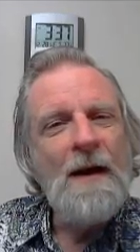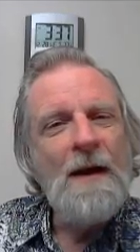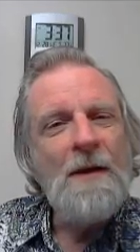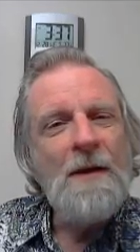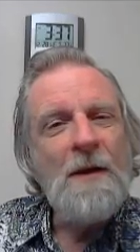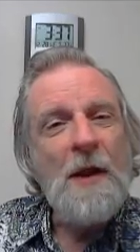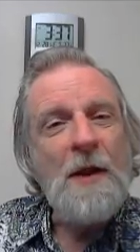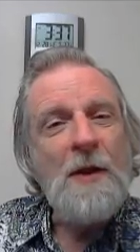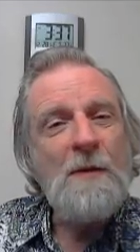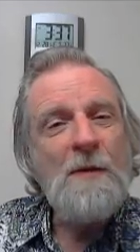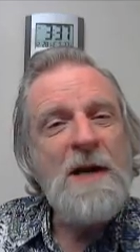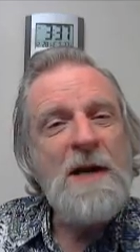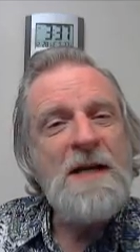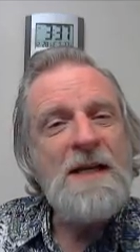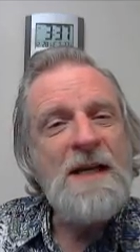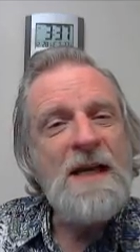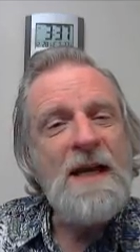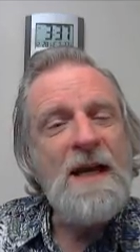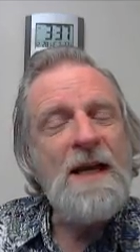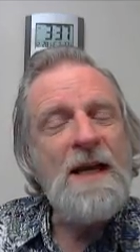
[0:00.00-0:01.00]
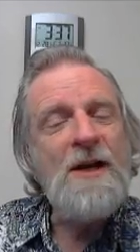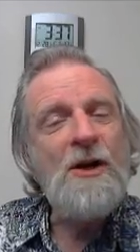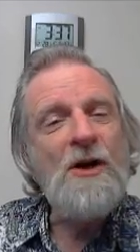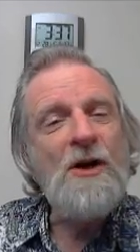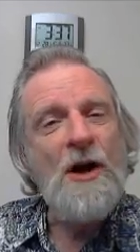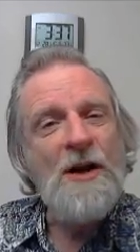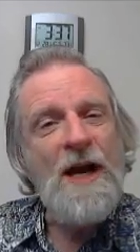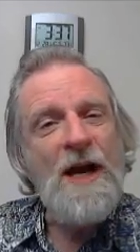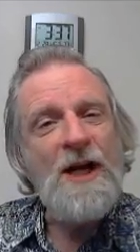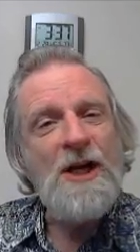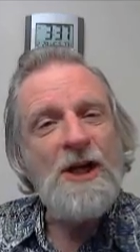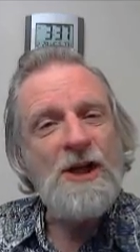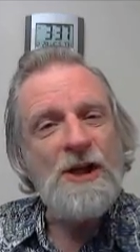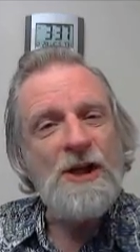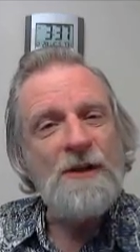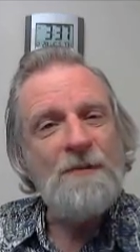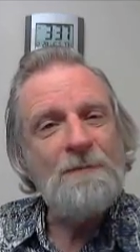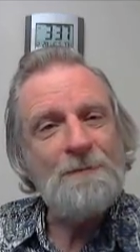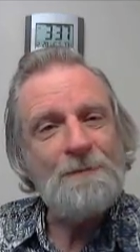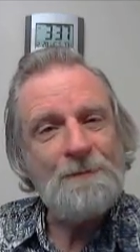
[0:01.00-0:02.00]
The three D
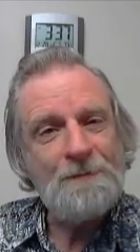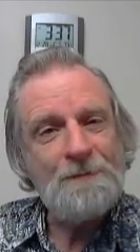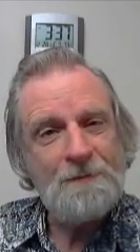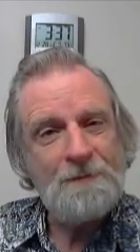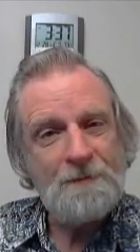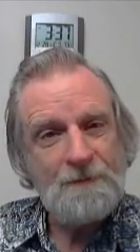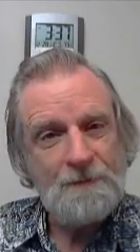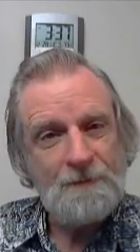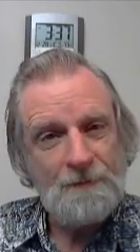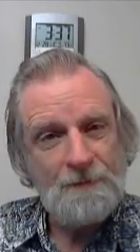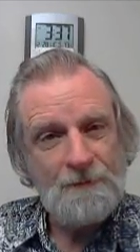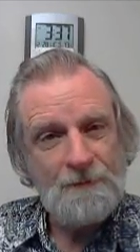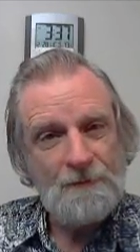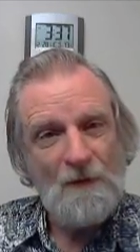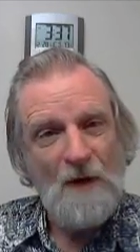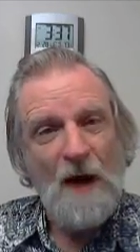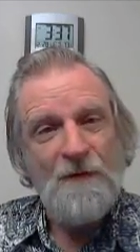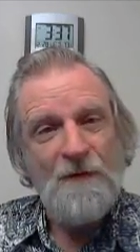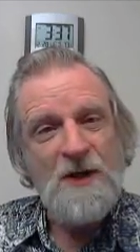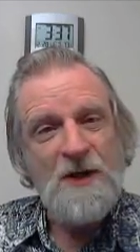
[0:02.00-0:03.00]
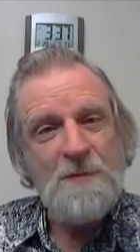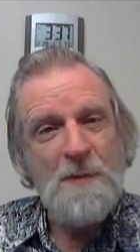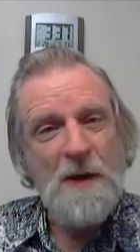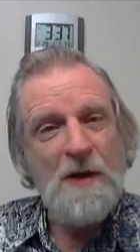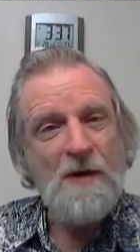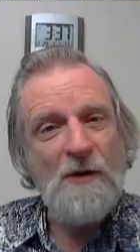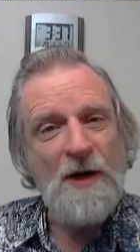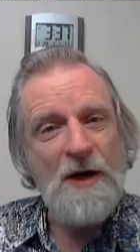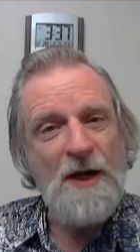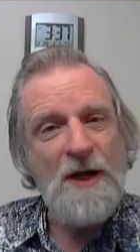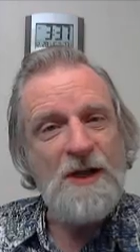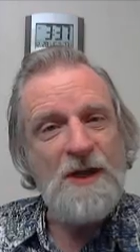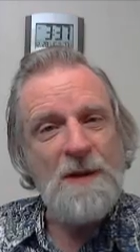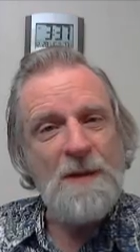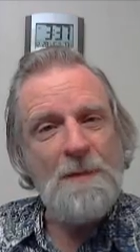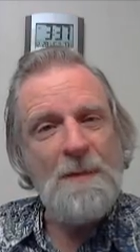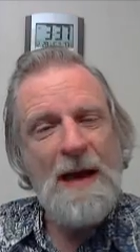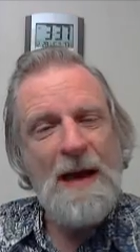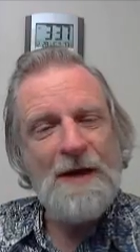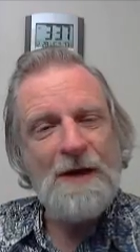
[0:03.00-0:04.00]
incarnation of spirit into
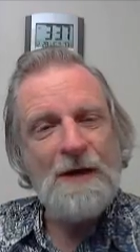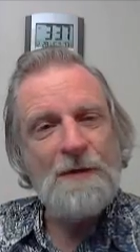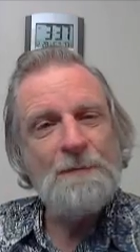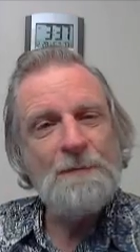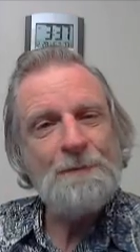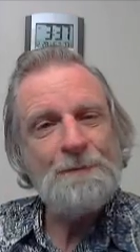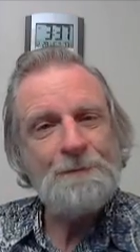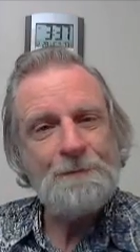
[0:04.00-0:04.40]
matter